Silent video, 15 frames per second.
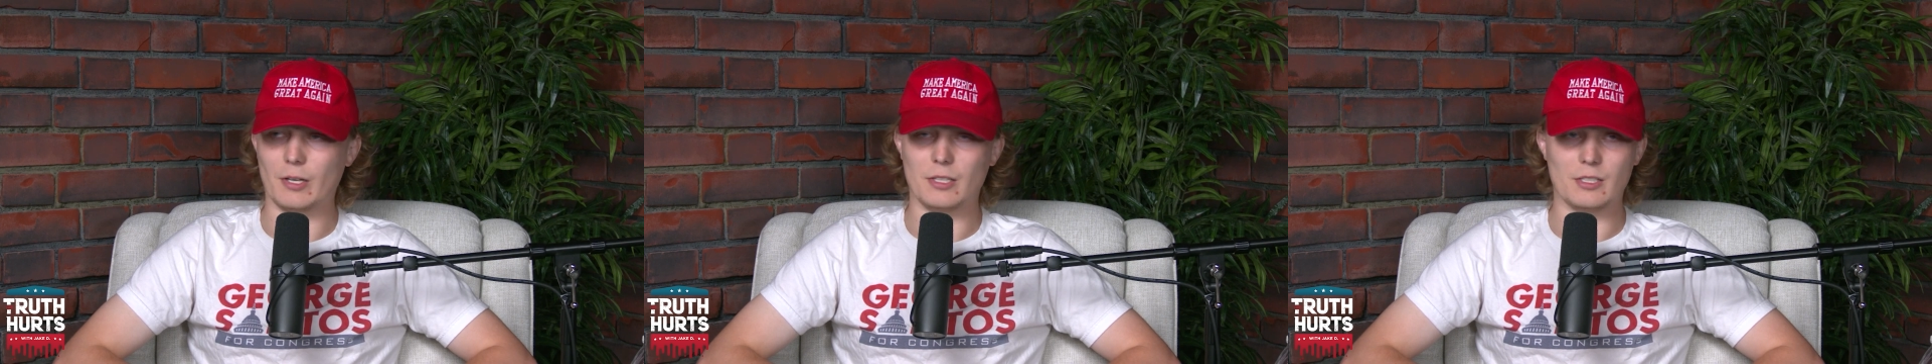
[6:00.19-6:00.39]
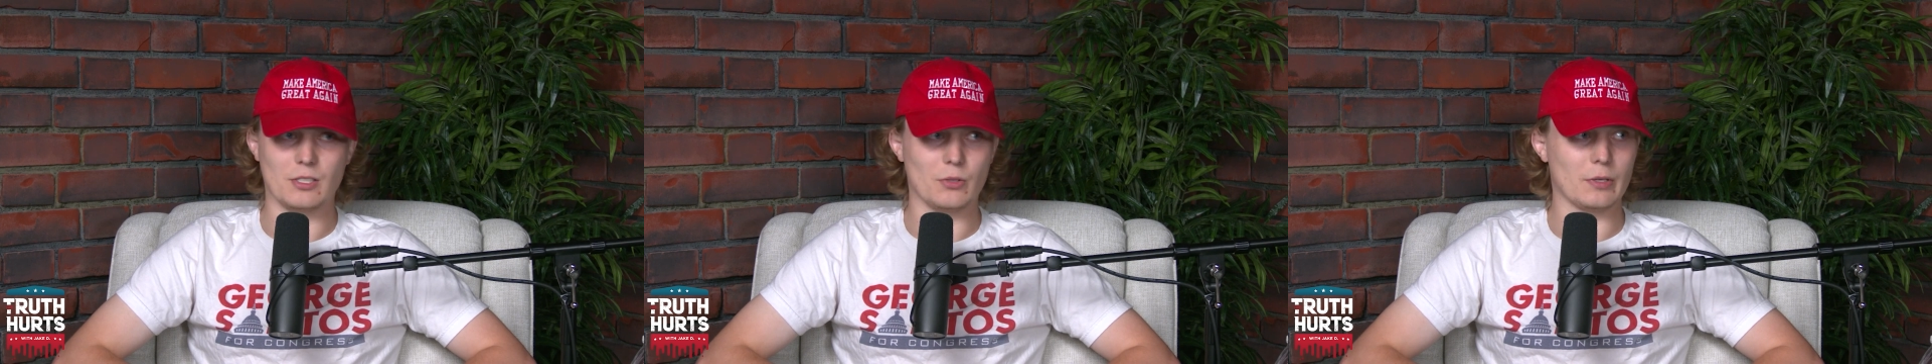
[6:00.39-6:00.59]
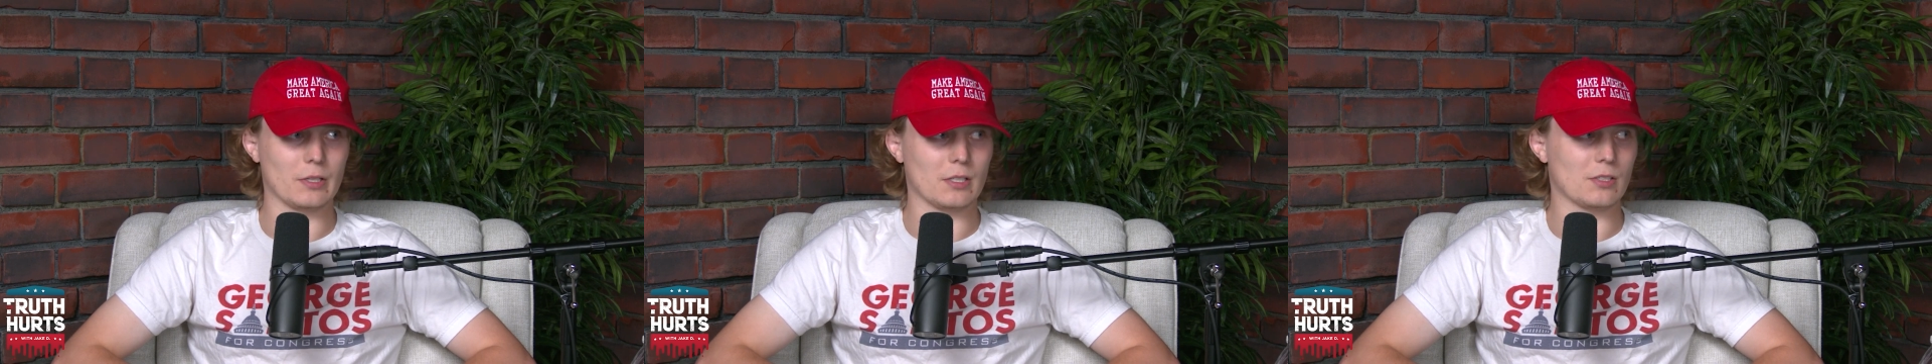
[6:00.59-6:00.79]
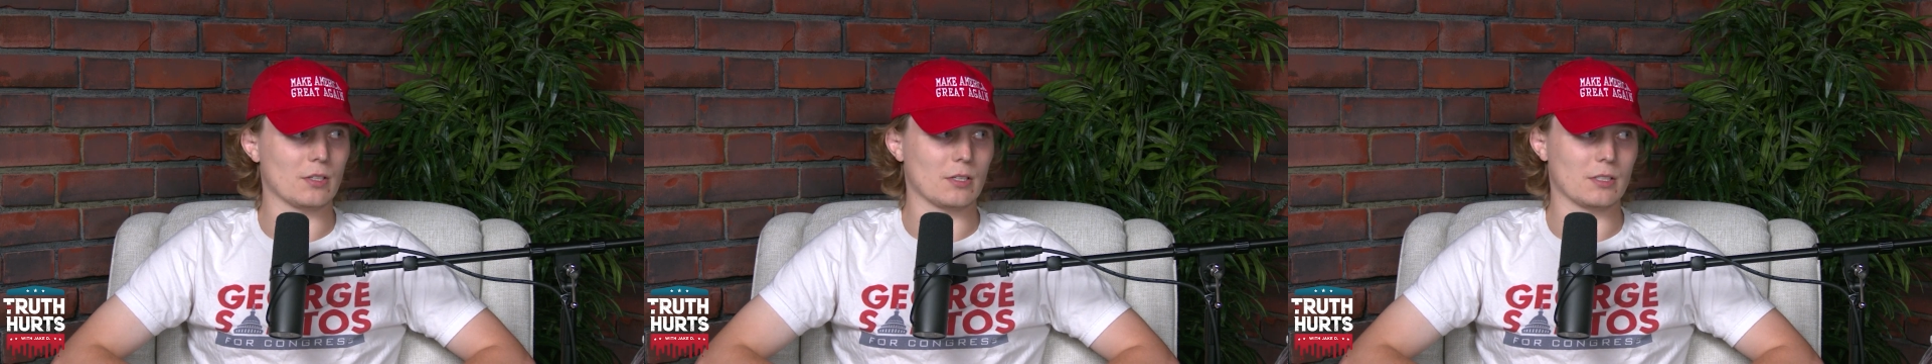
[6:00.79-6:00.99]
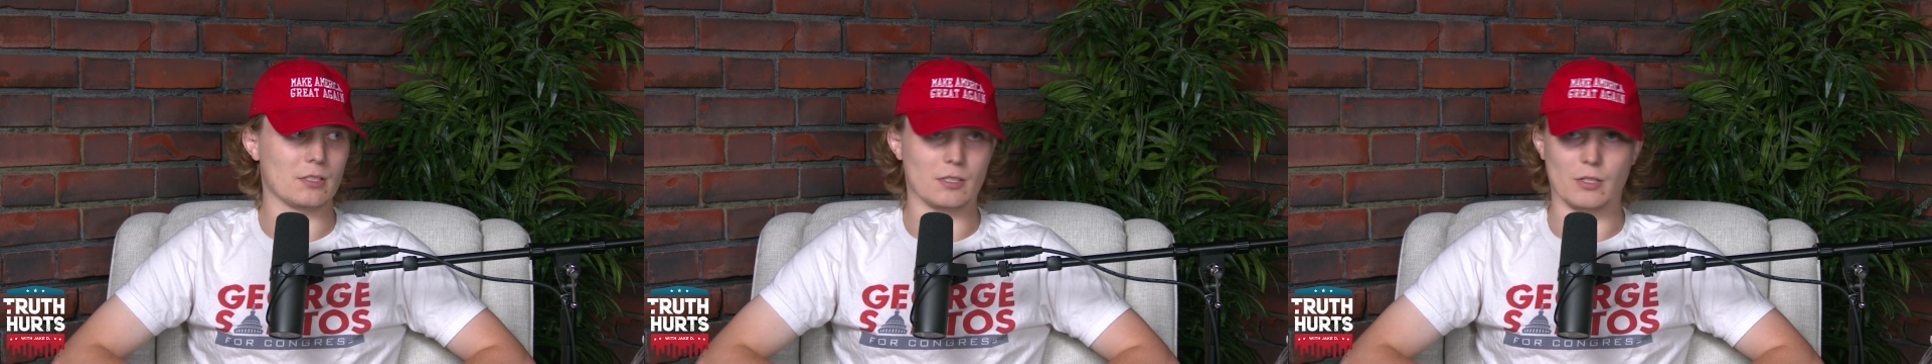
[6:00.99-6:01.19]
he's doing this
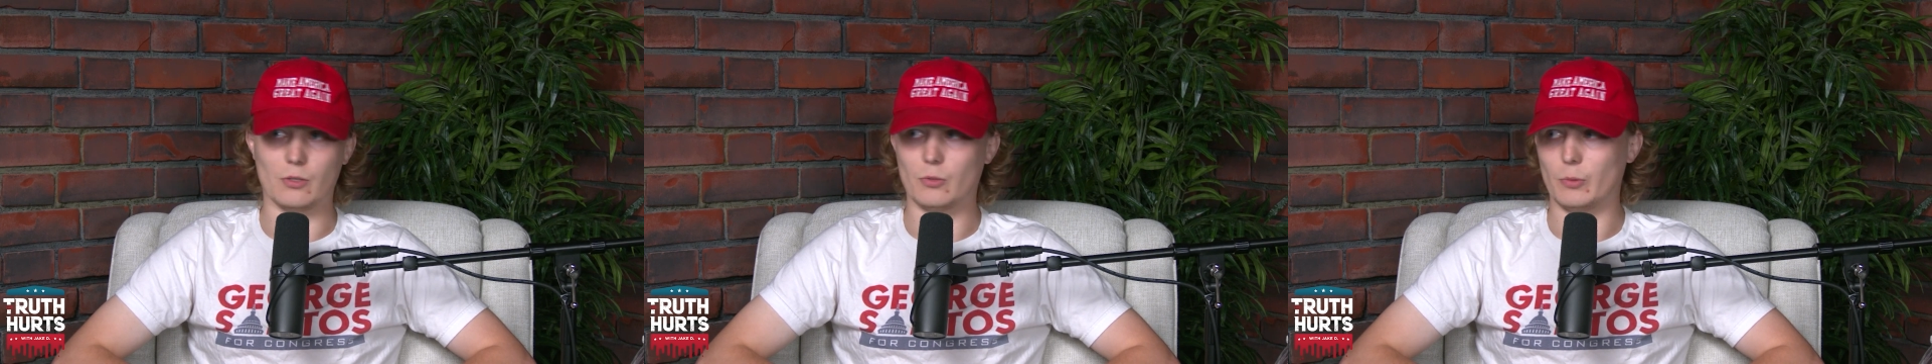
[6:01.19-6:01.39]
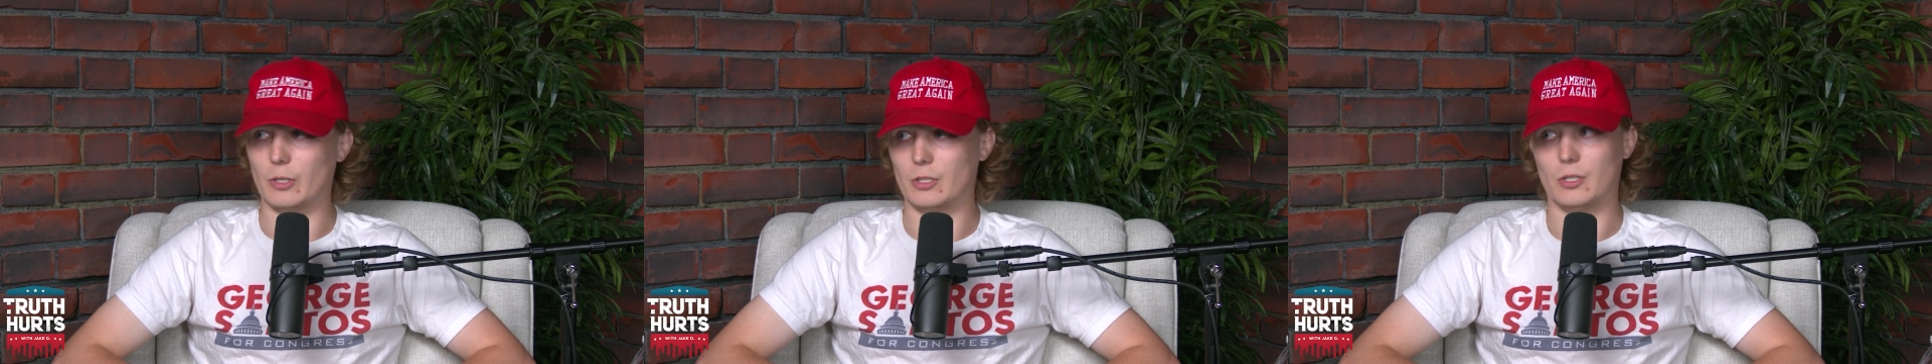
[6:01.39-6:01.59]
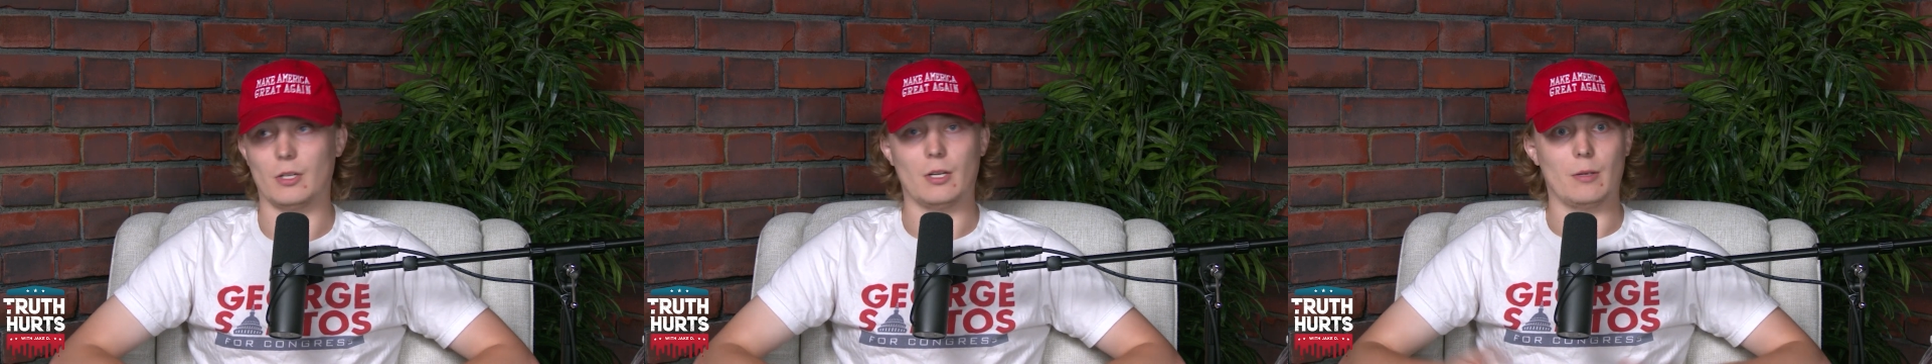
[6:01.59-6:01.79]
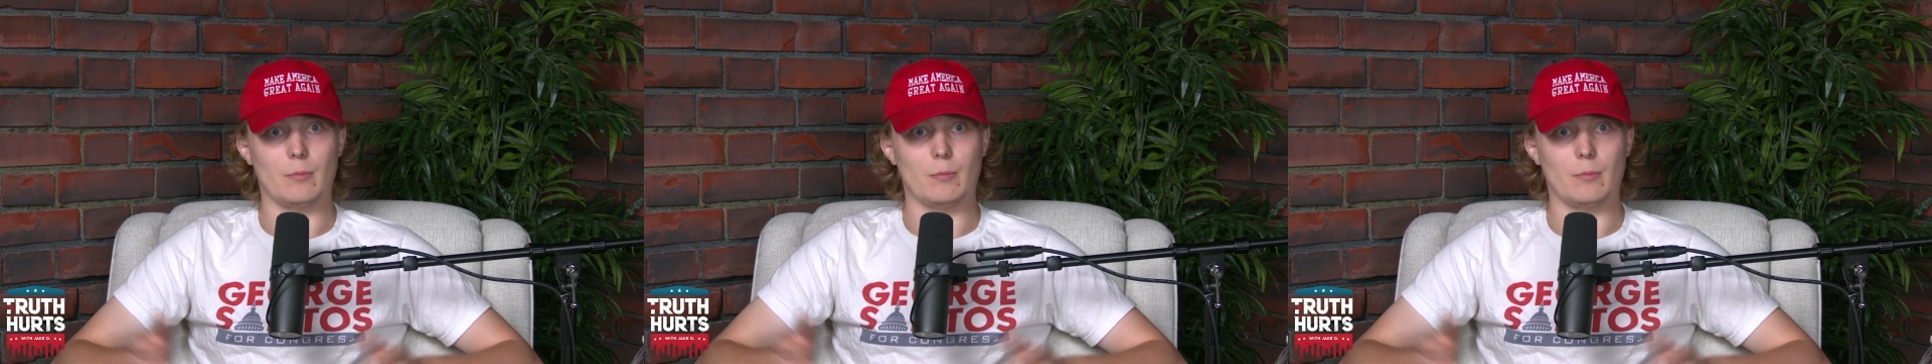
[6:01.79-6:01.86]
on his own. Which